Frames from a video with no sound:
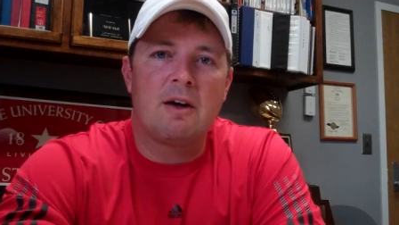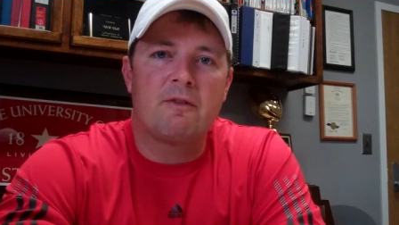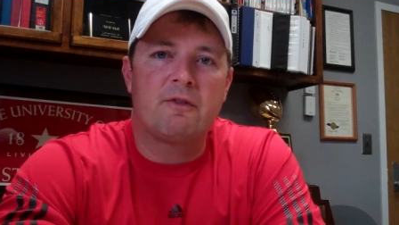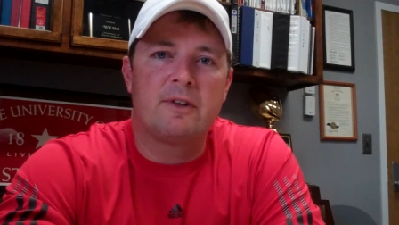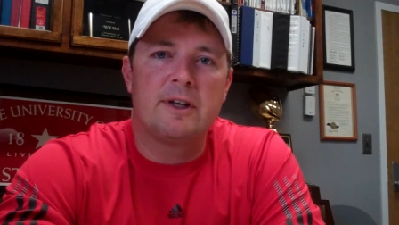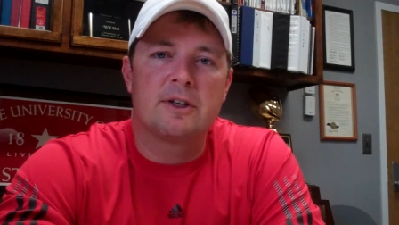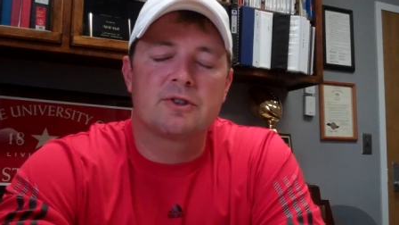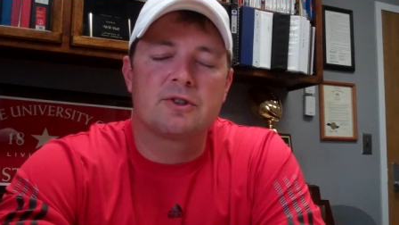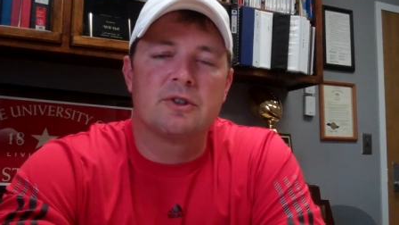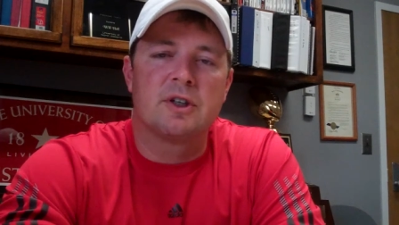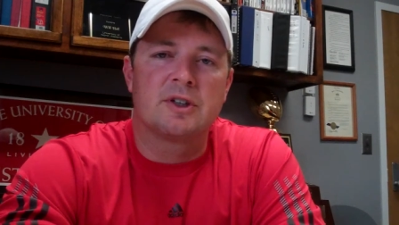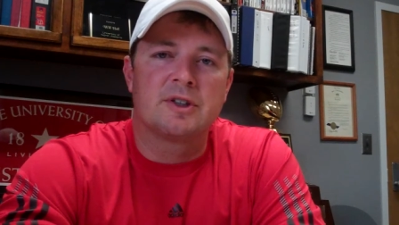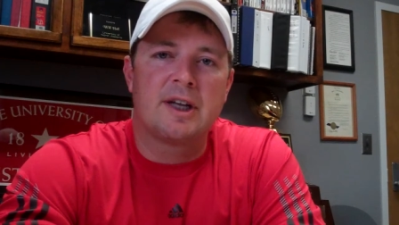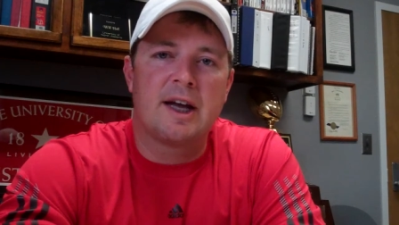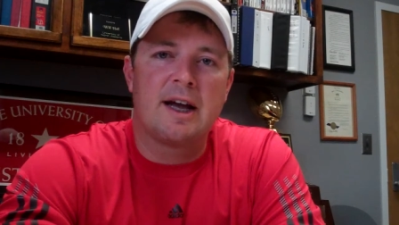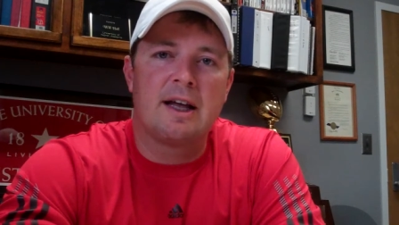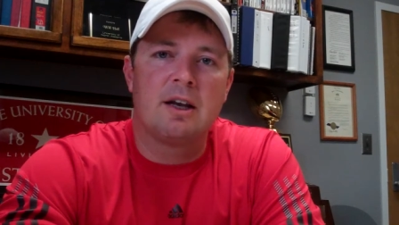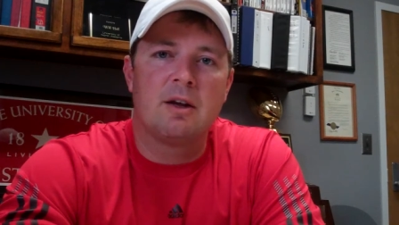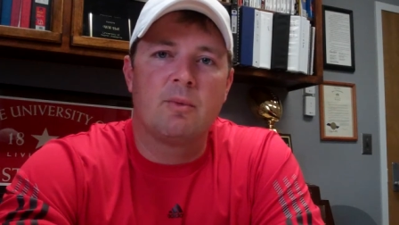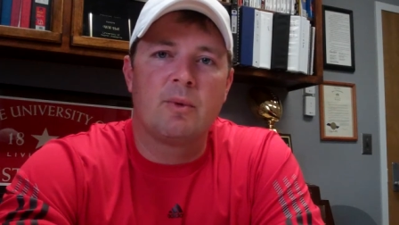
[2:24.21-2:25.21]
offense to the
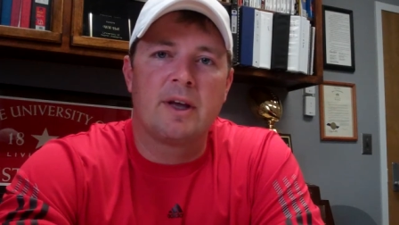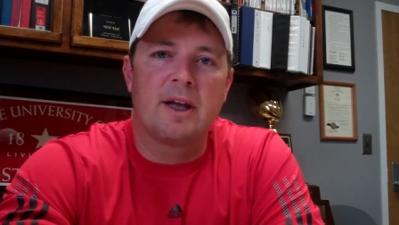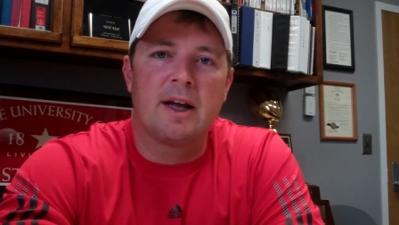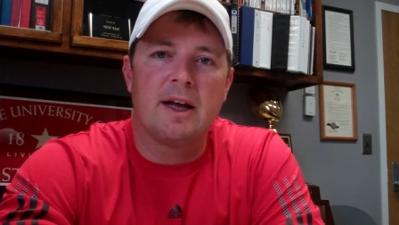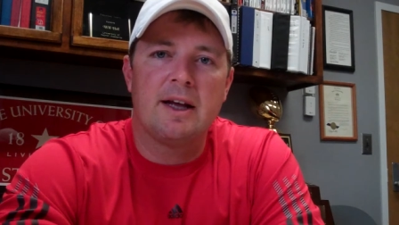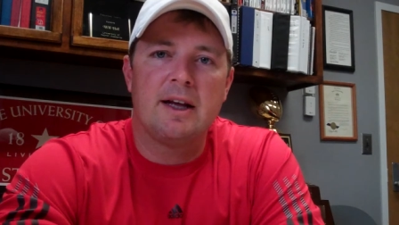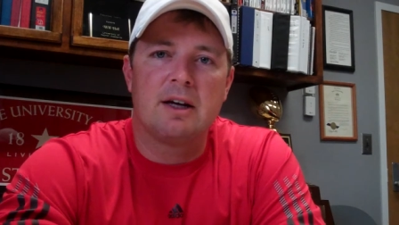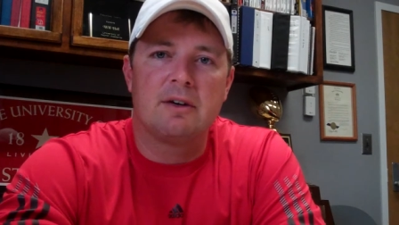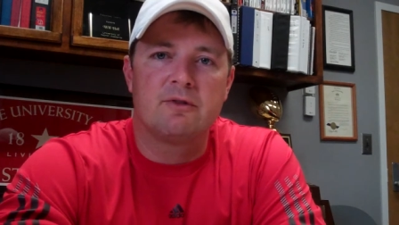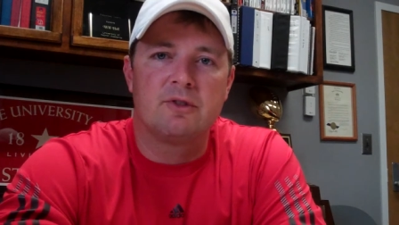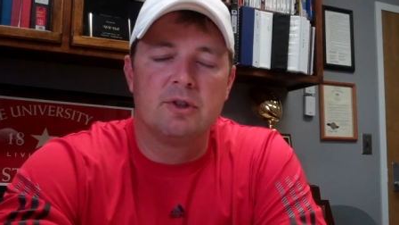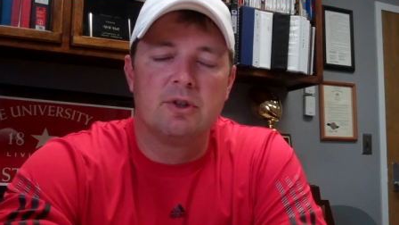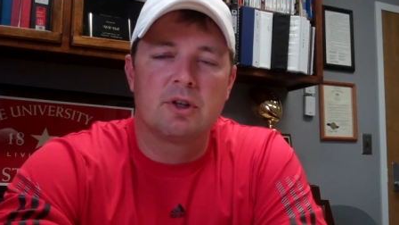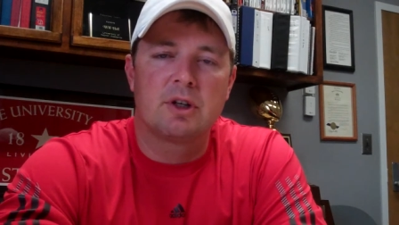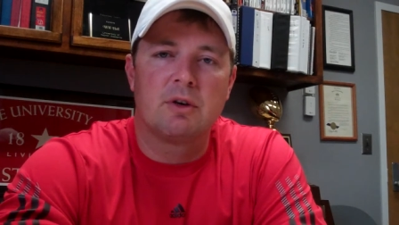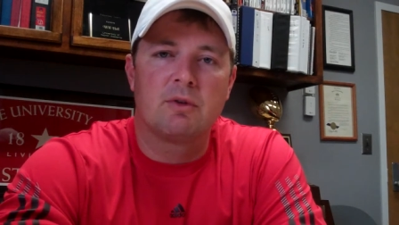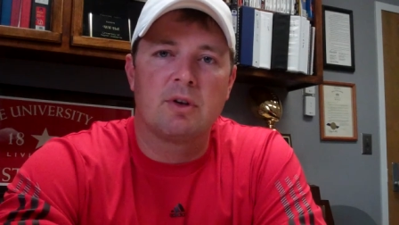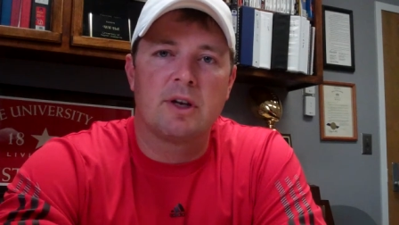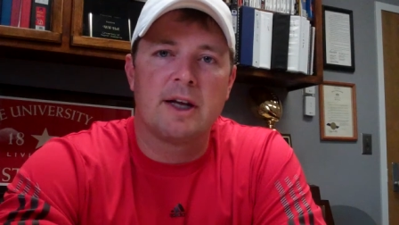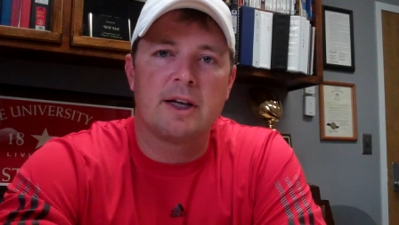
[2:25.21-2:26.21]
talent we have if you
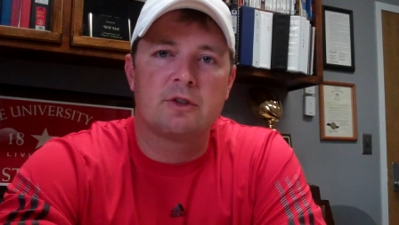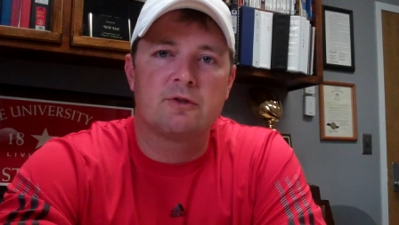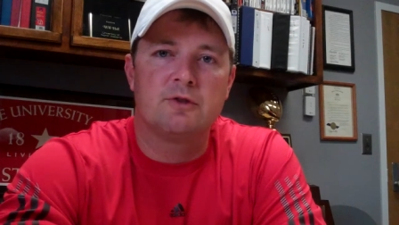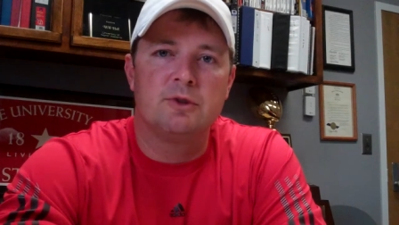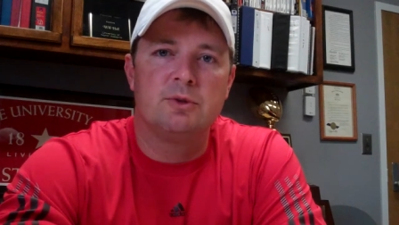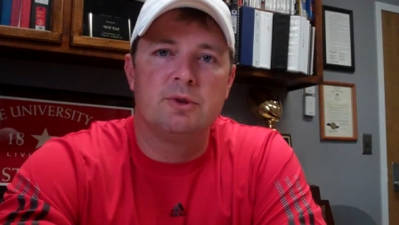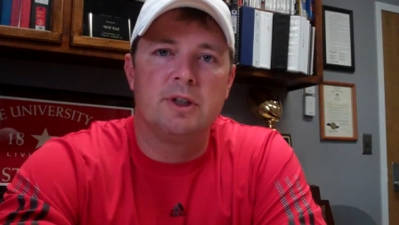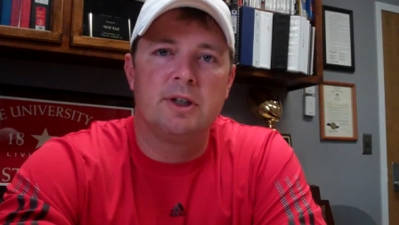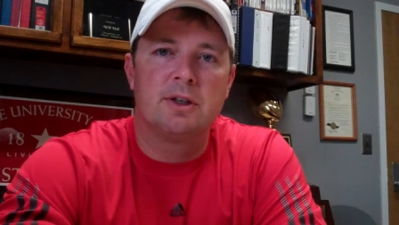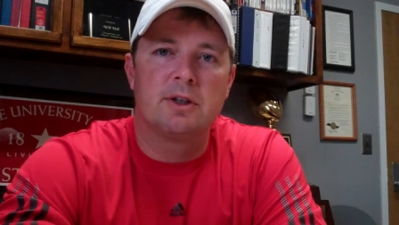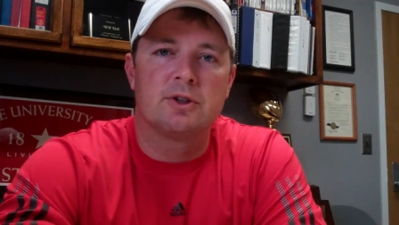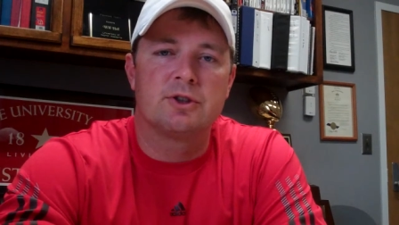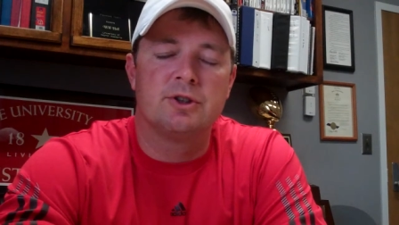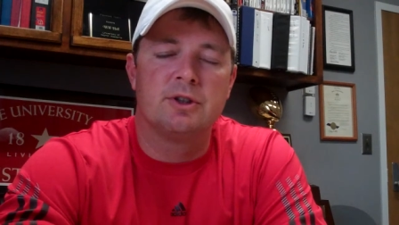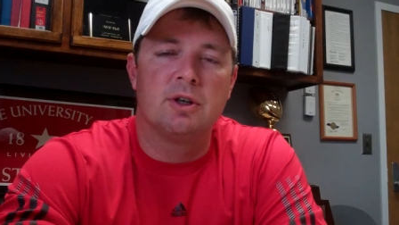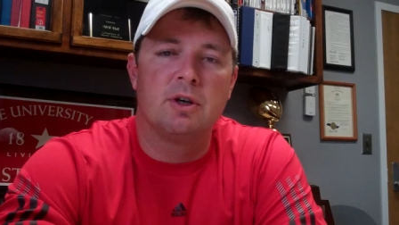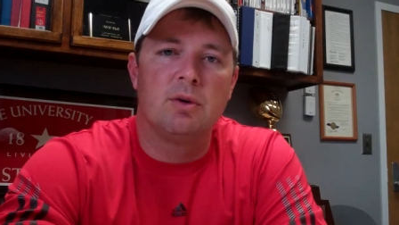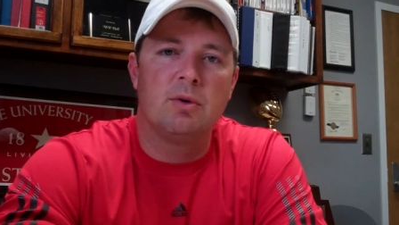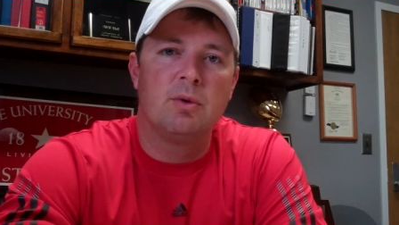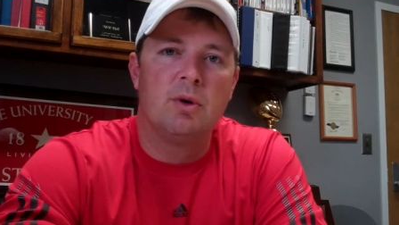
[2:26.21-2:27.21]
look over the last few years
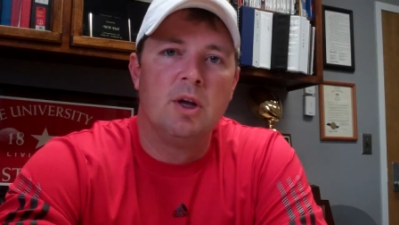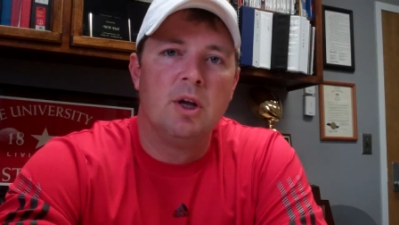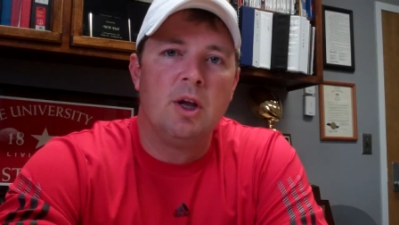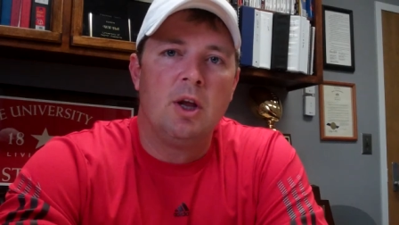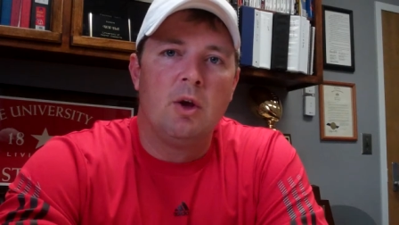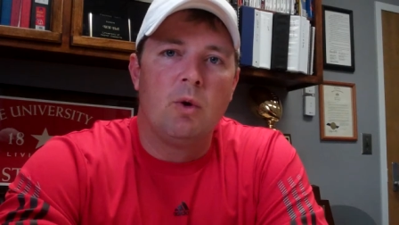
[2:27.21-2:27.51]
you know